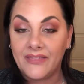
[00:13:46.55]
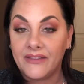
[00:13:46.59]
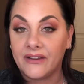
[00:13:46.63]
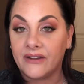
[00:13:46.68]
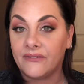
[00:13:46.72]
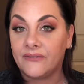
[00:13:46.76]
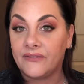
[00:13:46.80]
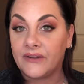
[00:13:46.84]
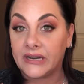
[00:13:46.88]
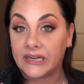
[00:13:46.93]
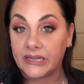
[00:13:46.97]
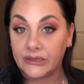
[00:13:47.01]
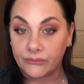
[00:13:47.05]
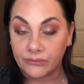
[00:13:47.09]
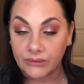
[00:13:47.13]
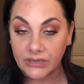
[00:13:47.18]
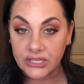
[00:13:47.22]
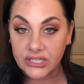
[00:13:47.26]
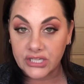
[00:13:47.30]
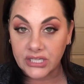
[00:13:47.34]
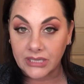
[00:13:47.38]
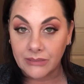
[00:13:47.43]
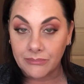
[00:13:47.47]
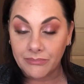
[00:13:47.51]
They're very
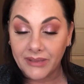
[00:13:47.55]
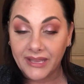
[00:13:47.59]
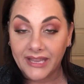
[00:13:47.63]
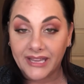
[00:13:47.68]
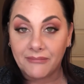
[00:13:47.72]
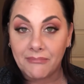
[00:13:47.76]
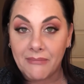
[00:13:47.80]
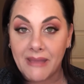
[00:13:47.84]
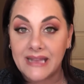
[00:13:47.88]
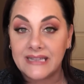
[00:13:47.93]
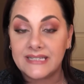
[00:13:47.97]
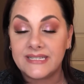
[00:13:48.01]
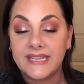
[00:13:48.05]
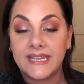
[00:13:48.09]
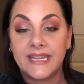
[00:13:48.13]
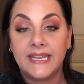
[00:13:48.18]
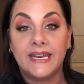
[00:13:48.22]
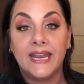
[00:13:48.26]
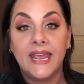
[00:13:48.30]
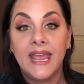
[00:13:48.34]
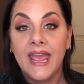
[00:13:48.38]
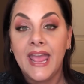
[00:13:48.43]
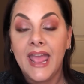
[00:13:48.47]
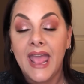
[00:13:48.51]
richly
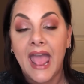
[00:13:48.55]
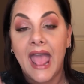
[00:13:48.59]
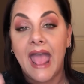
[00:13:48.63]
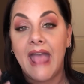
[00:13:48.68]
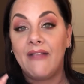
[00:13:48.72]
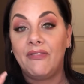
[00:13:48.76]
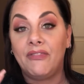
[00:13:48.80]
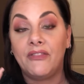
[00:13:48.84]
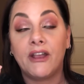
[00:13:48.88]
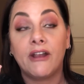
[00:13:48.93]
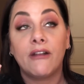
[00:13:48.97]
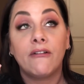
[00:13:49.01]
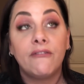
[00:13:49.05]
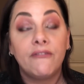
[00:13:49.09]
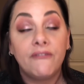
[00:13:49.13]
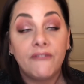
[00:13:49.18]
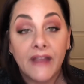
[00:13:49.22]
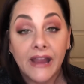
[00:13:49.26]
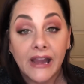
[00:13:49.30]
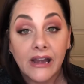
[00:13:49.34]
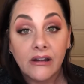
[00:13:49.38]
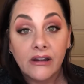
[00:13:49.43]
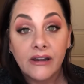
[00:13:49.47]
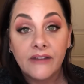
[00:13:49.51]
pigmented, and they're
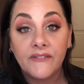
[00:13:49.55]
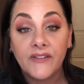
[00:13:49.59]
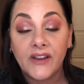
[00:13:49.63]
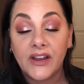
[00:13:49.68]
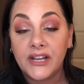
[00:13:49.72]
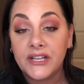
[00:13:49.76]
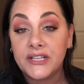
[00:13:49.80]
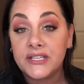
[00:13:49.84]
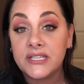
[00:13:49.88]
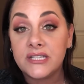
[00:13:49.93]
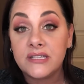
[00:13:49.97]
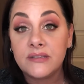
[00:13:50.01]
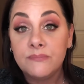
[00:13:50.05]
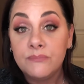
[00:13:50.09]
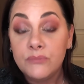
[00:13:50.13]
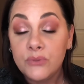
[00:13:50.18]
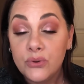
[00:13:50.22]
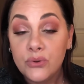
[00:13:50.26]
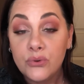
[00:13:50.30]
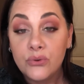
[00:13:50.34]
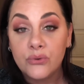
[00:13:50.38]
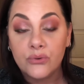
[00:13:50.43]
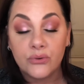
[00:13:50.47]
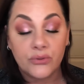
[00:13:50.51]
very, very
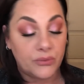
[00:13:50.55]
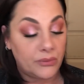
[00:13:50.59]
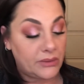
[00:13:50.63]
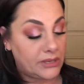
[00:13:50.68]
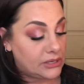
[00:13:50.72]
smooth.